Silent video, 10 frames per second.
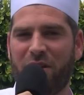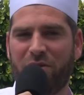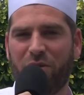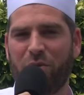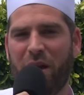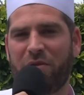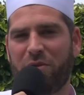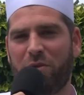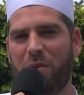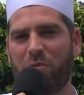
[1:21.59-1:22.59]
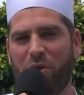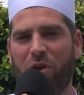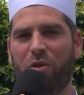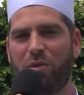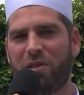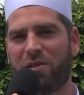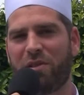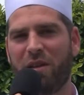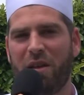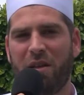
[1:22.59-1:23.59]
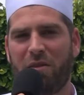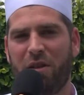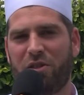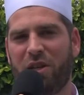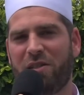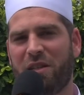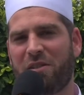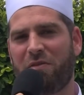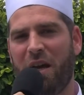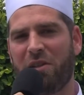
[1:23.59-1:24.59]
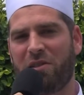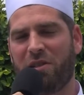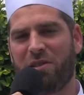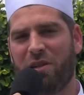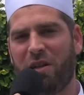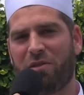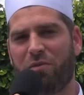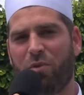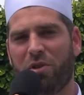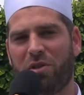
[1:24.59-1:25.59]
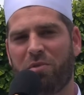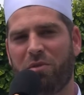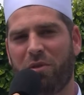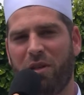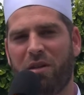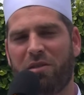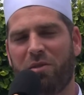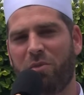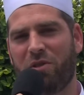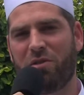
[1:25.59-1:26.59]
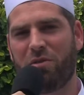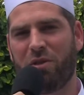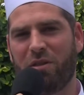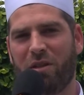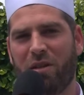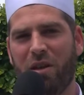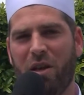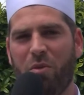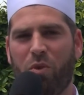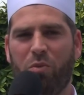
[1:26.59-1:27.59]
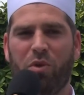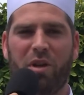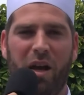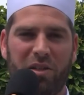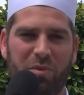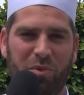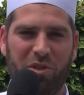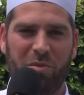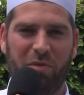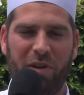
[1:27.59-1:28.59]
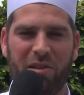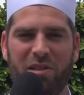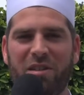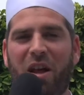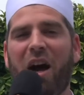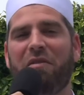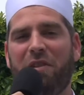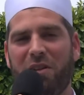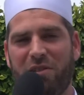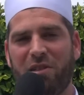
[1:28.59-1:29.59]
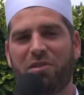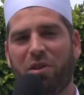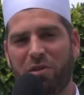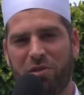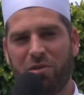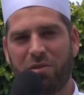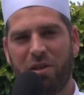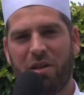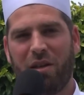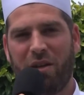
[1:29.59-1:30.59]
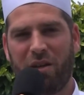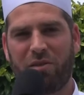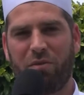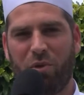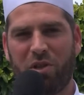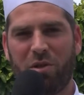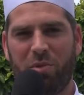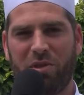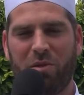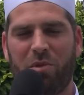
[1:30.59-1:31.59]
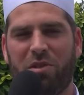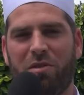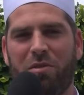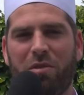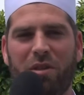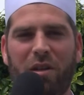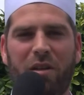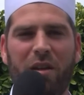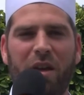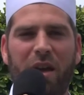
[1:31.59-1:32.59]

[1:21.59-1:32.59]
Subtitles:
And so we have to remember always that just as fasting is an act of worship to Allah and submission to Allah, when we're not supposed to be fasting, not fasting is also an act of worship and submission to Allah.